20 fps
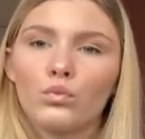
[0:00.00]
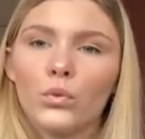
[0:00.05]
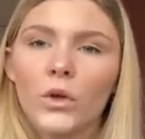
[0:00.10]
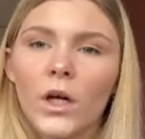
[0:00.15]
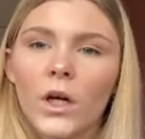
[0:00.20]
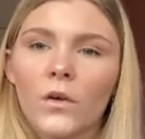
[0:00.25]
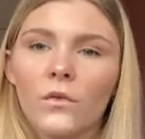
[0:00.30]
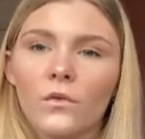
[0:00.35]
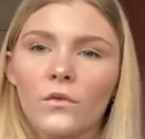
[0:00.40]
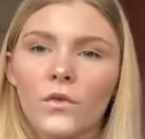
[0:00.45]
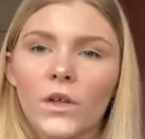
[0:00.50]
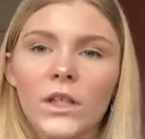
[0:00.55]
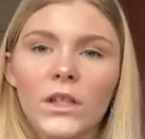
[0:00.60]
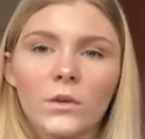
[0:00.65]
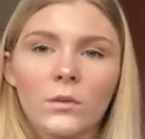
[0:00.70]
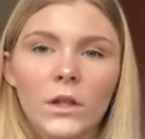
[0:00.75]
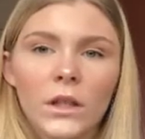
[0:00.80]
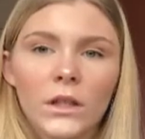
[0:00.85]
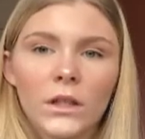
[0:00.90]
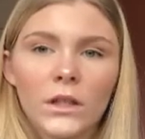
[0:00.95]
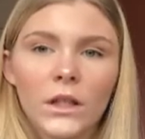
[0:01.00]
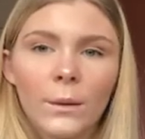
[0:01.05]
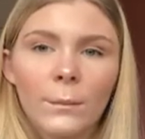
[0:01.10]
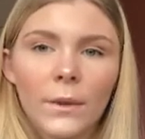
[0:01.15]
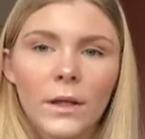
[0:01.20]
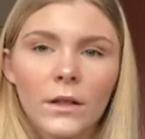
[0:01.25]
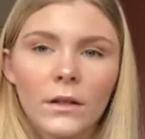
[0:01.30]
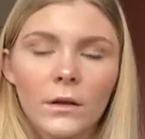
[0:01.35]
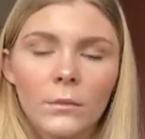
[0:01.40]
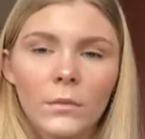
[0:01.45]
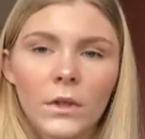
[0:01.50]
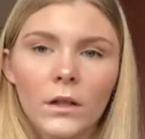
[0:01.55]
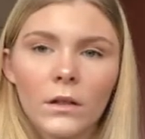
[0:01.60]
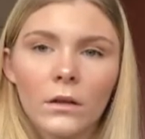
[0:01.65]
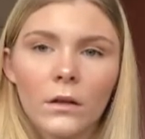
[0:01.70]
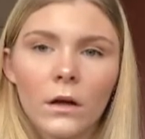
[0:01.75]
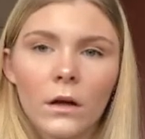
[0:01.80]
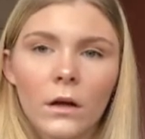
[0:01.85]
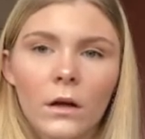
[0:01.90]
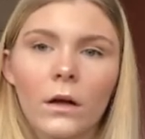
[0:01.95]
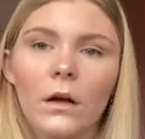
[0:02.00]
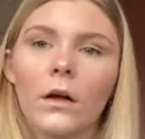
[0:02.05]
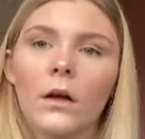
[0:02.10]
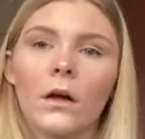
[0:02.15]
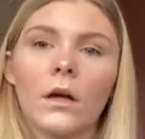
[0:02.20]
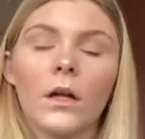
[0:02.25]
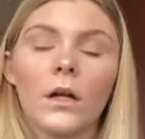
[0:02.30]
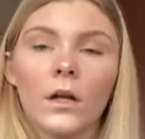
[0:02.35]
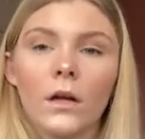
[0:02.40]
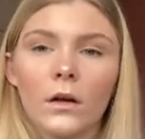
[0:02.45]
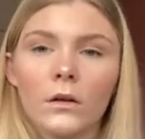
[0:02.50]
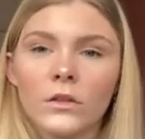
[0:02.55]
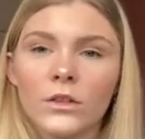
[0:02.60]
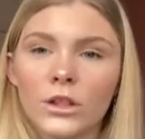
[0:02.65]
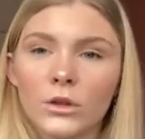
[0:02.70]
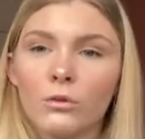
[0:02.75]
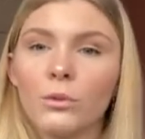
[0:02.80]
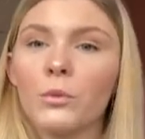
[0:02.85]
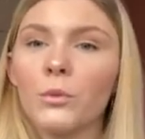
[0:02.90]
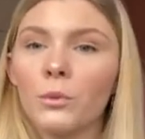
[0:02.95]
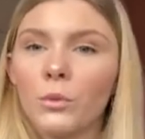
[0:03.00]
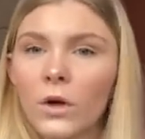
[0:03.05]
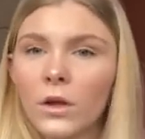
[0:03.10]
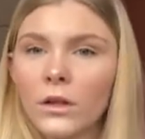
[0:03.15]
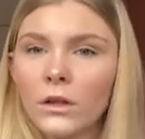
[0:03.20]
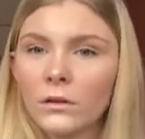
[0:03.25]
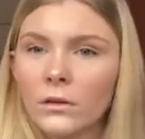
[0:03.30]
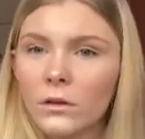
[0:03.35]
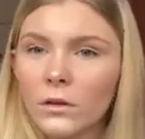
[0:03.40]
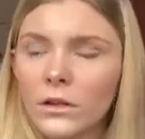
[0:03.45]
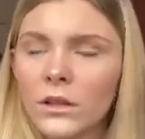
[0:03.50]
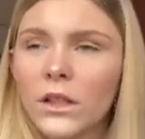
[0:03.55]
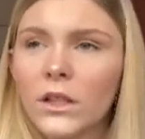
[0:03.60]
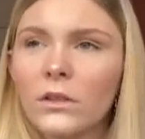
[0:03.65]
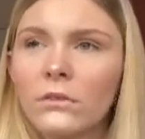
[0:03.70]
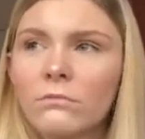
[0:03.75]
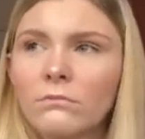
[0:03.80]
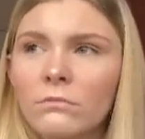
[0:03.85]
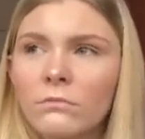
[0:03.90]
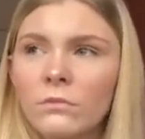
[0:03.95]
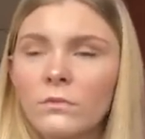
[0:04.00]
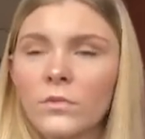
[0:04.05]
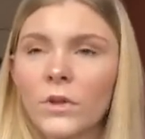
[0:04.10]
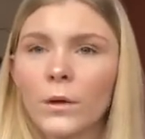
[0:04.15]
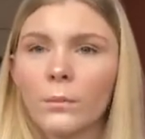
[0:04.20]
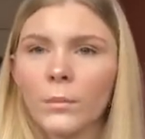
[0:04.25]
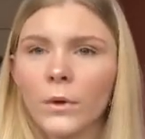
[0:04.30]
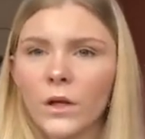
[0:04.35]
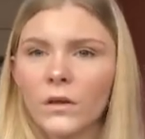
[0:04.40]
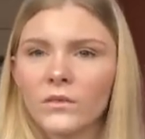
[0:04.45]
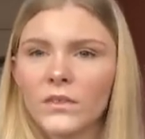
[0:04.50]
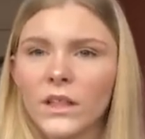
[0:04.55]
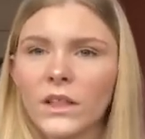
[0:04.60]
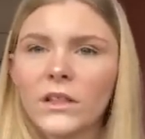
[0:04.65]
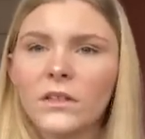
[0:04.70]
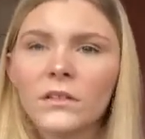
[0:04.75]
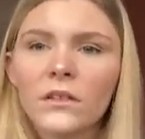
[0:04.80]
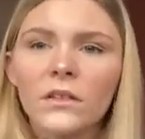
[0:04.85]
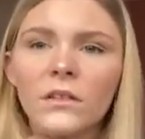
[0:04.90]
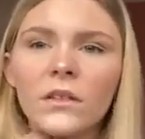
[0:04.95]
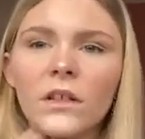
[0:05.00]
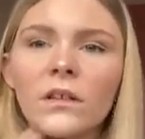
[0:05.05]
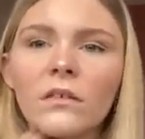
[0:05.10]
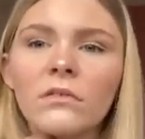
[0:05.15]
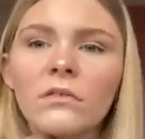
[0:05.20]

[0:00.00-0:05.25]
friends when I did their makeup like last year when we weren't in lockdown, for like birthdays and stuff.